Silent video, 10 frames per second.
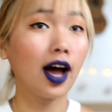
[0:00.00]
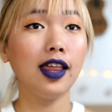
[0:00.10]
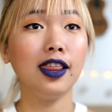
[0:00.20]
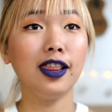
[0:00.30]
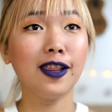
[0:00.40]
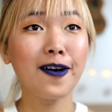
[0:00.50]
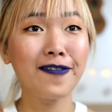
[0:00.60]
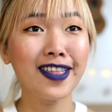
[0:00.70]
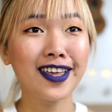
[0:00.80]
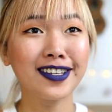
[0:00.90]
I
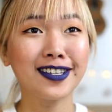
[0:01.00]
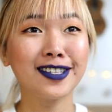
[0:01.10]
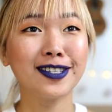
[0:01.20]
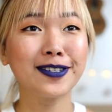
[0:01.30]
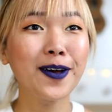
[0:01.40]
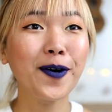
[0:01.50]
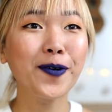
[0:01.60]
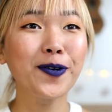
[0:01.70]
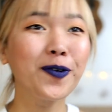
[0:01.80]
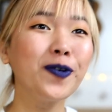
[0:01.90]
love this, it's
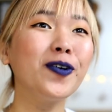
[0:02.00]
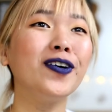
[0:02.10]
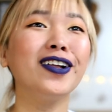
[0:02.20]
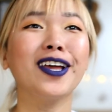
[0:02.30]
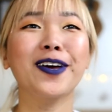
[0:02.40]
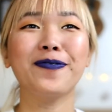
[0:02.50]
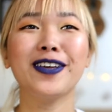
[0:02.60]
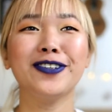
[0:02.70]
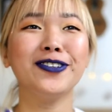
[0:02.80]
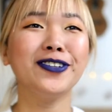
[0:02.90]
so cool. It like
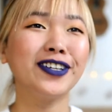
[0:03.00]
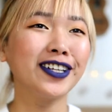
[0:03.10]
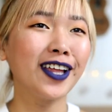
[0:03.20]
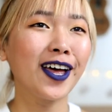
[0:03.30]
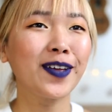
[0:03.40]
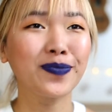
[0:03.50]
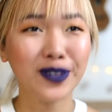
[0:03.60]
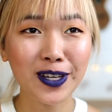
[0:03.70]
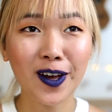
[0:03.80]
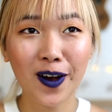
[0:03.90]
makes you look like
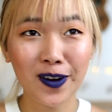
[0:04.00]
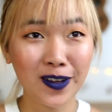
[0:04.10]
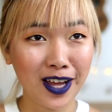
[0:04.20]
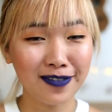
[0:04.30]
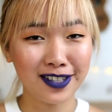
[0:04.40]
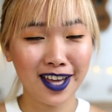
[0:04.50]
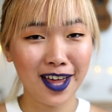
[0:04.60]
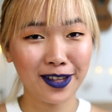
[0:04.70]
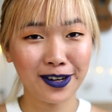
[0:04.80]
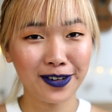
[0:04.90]
you got your life
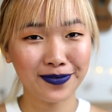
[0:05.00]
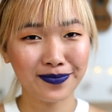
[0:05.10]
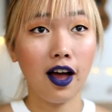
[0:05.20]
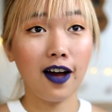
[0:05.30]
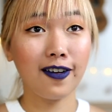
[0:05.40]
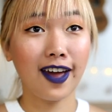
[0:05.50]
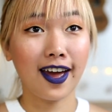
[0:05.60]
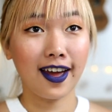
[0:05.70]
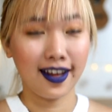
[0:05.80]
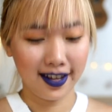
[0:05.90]
together.
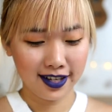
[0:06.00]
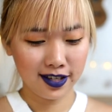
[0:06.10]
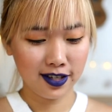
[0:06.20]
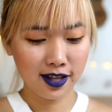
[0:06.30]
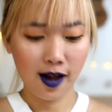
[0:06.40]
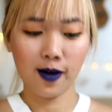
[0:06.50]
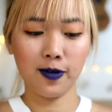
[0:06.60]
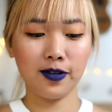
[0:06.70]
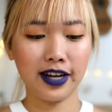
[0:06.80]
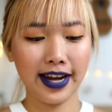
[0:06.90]
Okay,
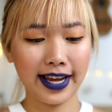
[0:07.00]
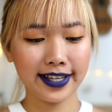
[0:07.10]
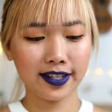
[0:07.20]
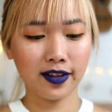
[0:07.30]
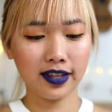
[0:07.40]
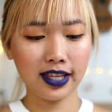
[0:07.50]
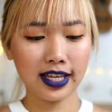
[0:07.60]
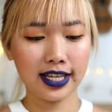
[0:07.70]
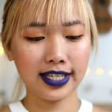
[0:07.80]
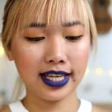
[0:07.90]
so next on the
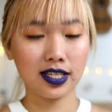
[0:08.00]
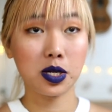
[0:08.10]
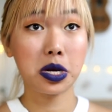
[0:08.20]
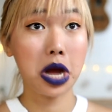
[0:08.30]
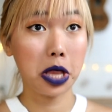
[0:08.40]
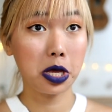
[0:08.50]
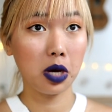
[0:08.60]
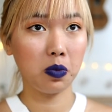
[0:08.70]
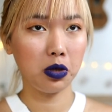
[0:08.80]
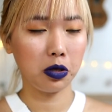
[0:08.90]
list is
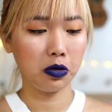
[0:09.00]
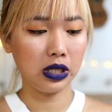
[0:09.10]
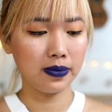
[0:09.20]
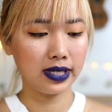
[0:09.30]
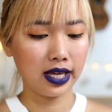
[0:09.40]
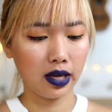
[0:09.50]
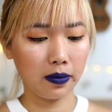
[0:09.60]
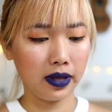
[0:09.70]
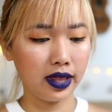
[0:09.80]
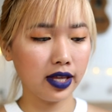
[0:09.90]
another blue lipstick,
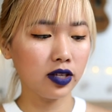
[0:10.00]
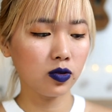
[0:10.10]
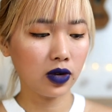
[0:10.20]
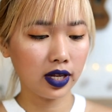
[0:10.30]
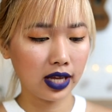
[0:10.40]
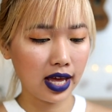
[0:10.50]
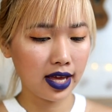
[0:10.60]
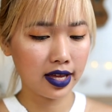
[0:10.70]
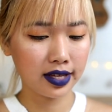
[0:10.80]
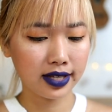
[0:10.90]
but this one
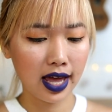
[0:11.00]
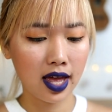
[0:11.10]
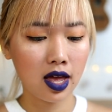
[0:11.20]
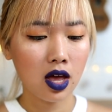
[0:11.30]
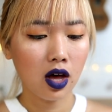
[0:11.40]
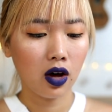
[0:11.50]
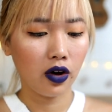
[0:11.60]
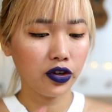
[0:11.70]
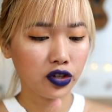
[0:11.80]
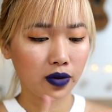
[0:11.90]
is a
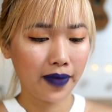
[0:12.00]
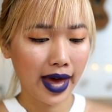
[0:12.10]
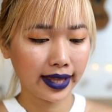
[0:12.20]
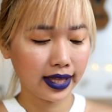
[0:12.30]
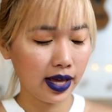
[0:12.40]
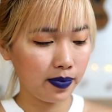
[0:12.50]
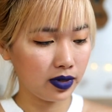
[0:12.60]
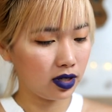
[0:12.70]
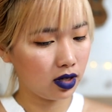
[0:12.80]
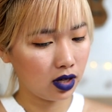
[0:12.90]
ultra matte
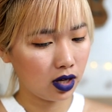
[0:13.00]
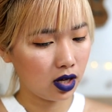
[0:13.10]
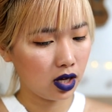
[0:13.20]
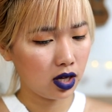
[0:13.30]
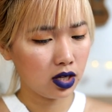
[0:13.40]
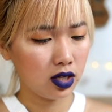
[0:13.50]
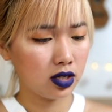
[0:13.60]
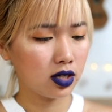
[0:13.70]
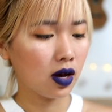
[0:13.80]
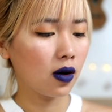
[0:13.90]
lips.
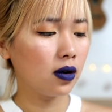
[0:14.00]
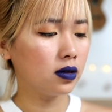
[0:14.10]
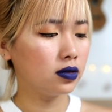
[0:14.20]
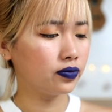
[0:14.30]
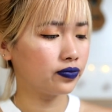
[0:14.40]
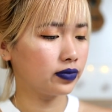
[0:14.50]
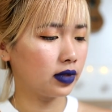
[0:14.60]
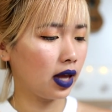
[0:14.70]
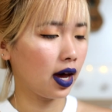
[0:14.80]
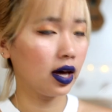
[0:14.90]
So
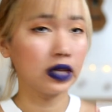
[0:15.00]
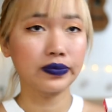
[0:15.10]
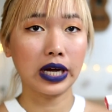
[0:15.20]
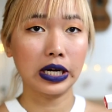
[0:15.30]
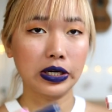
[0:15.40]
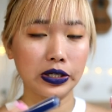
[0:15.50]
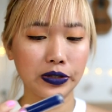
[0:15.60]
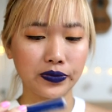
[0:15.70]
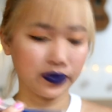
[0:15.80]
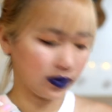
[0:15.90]
yeah, I don't know.